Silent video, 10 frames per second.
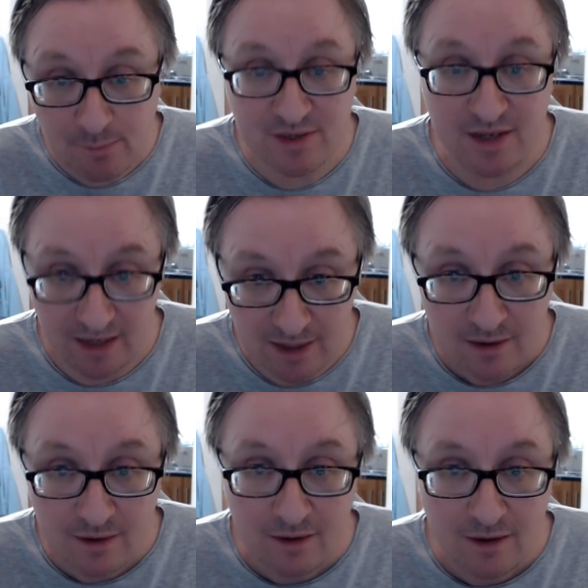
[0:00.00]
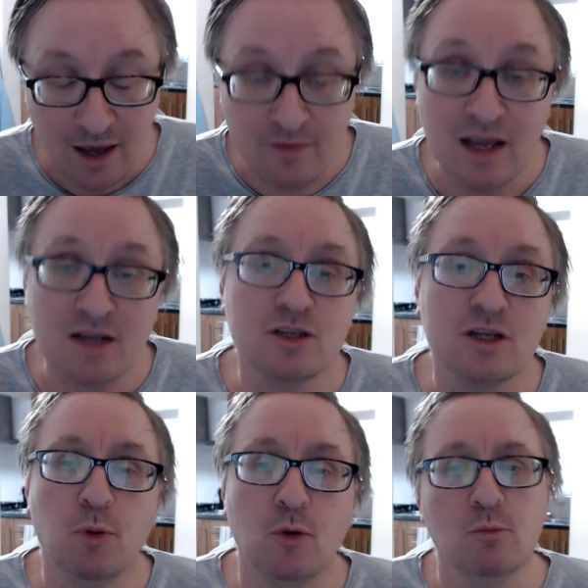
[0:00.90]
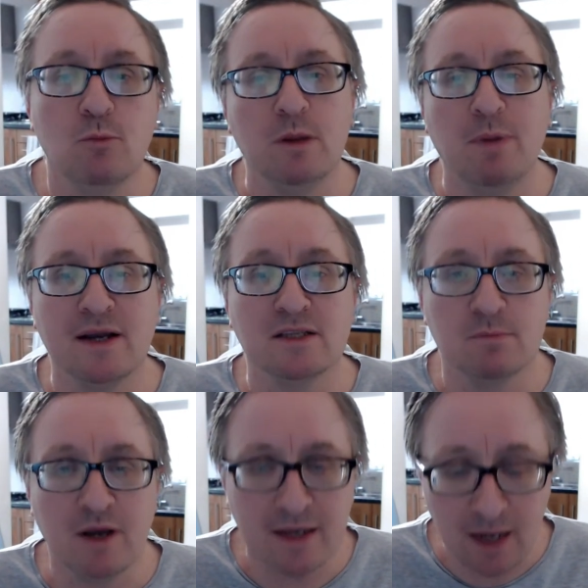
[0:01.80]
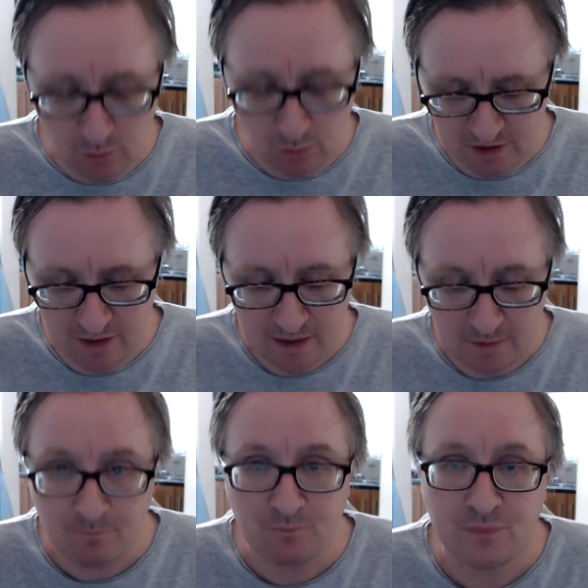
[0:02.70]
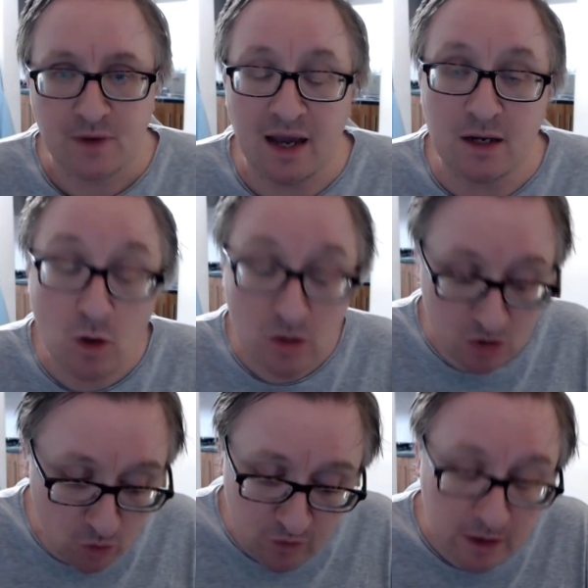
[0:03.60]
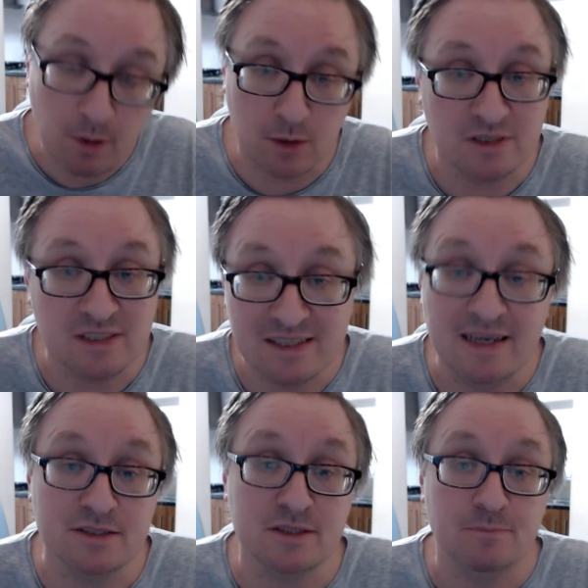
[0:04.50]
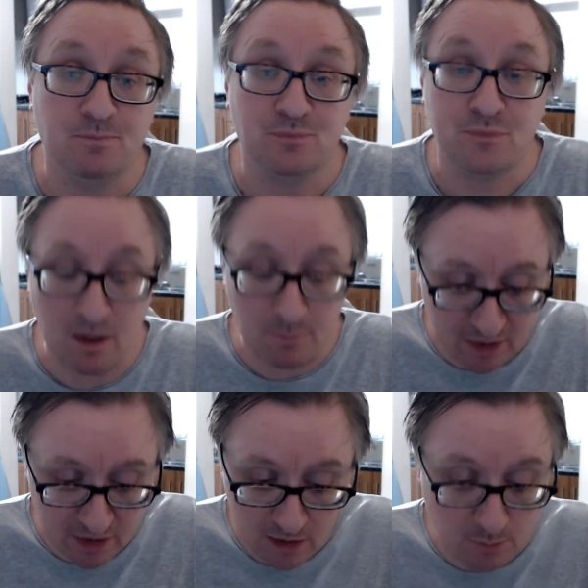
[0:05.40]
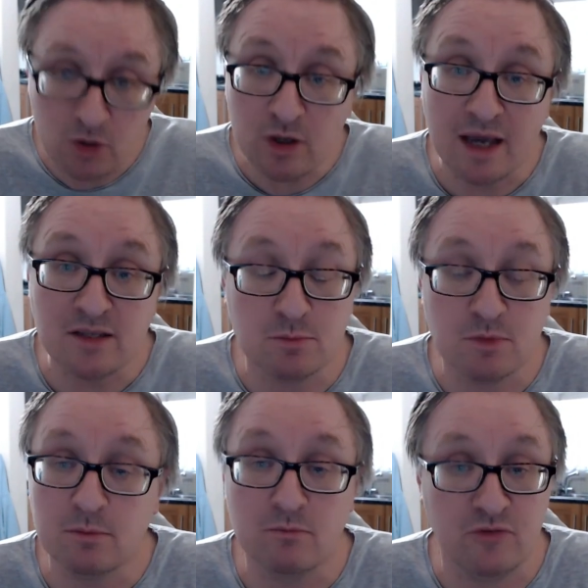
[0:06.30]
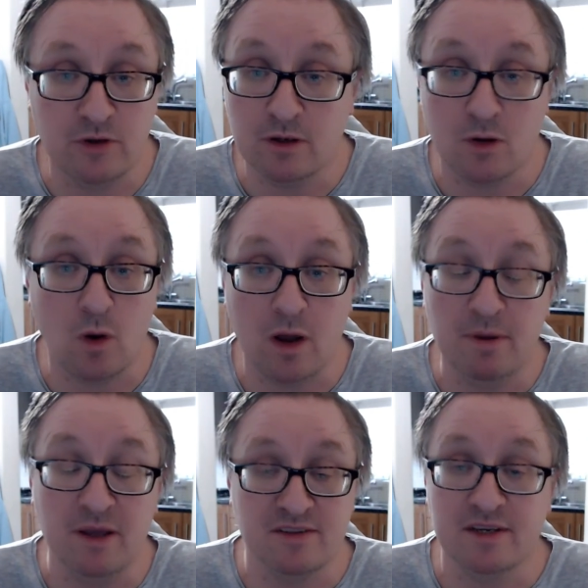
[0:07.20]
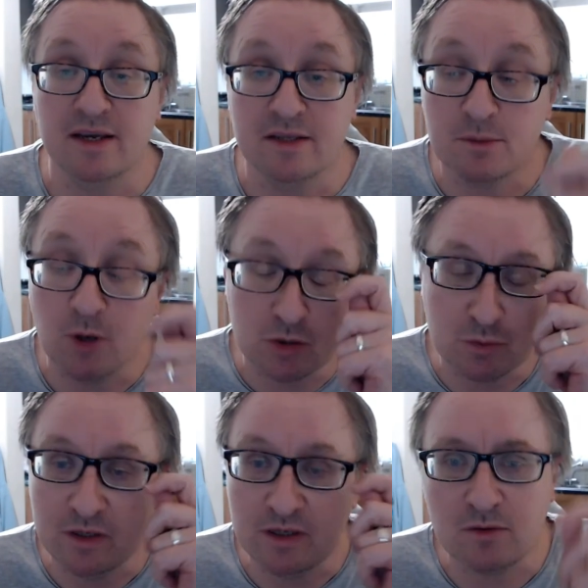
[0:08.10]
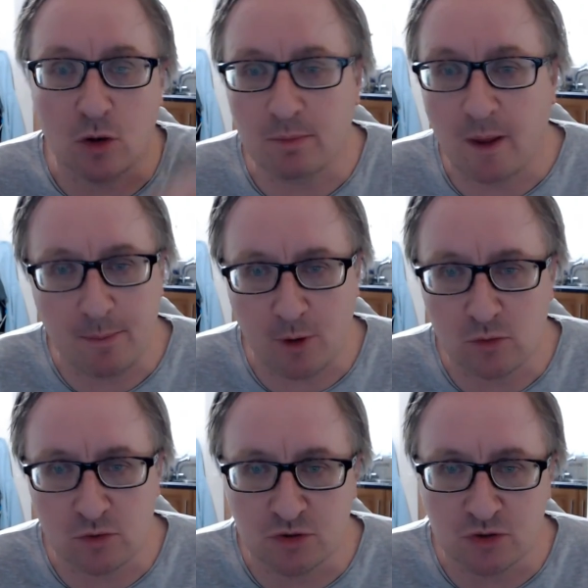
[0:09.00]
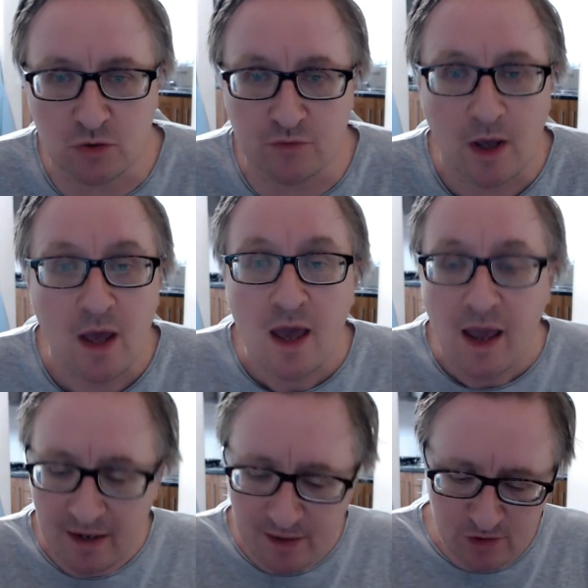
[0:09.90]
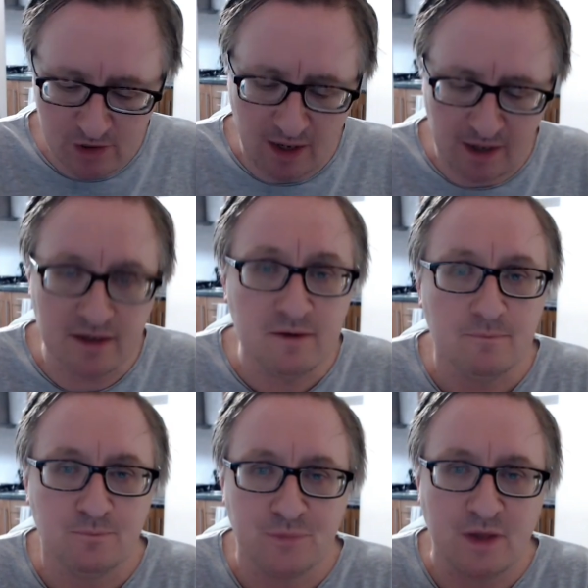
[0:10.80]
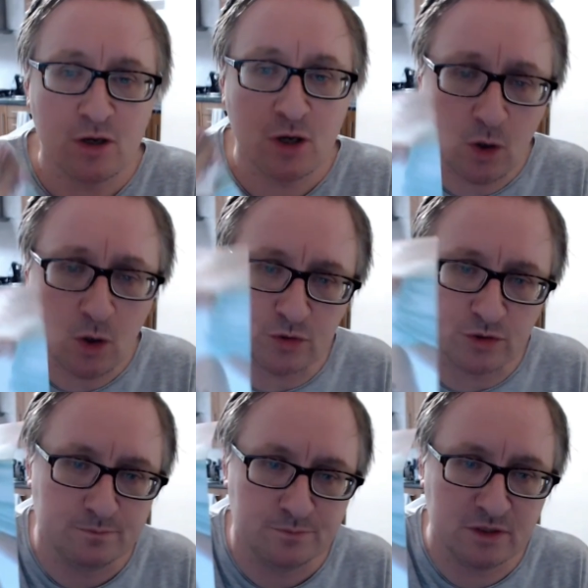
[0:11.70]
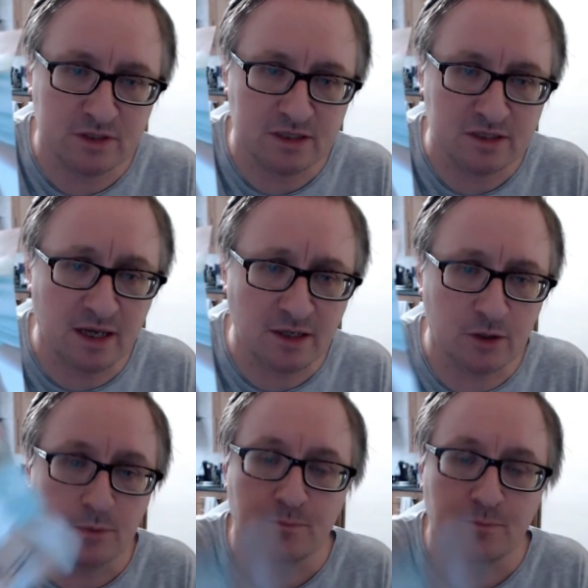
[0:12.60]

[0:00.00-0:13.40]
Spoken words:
today, and they actually put the money back into my account today. And what's lovely about it is, I've been communicating with them for quite a bit today, to be honest with you, on about the products and stuff. And inside, there's a card that says, thank you.